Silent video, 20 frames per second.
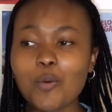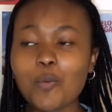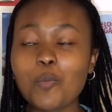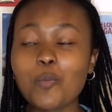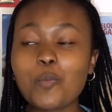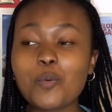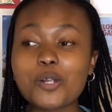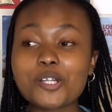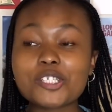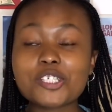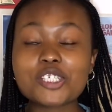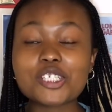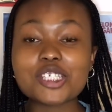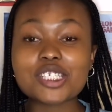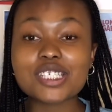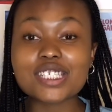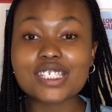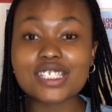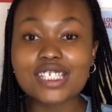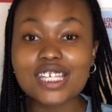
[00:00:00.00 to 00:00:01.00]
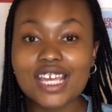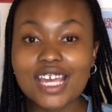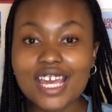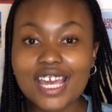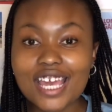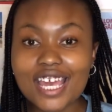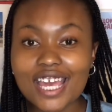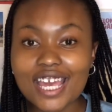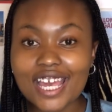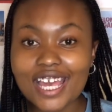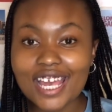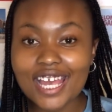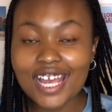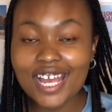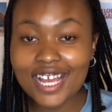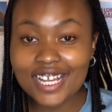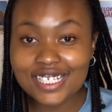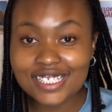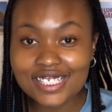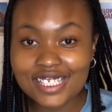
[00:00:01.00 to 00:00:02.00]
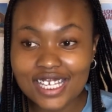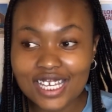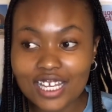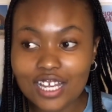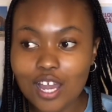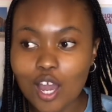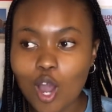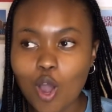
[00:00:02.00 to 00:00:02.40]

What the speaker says: which is hectic.